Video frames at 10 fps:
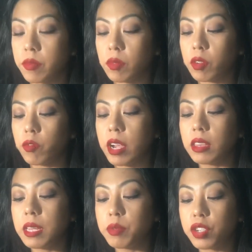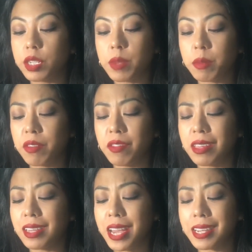Red lips just make me feel
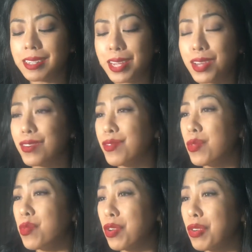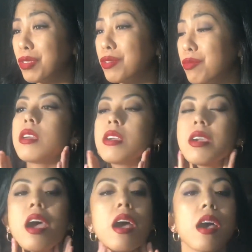like I can take over the world.
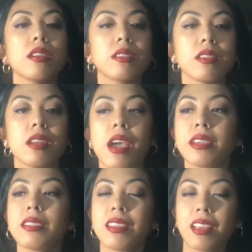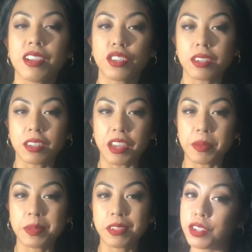Yes, nice and luscious
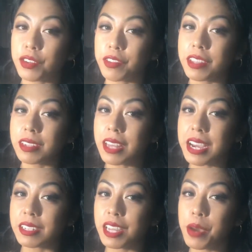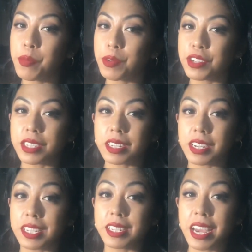lips. So for this last step, we're just
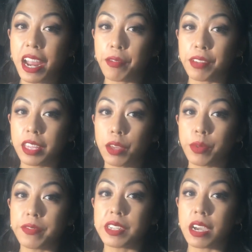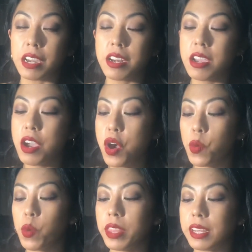gonna set everything that we've done
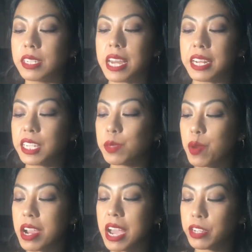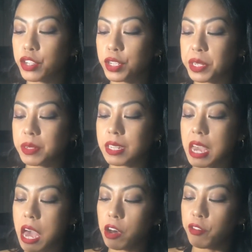with a setting spray. I just used the
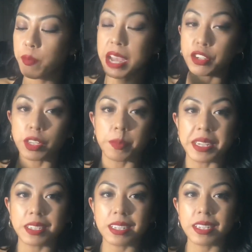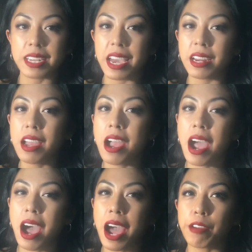e.l.f. Magic Mist and Set.
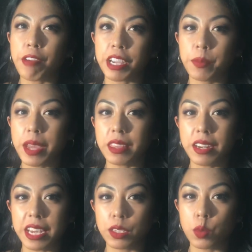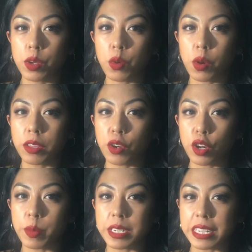I recommend the NYX one or the
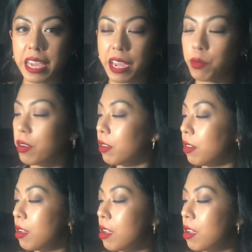Urban Decay one,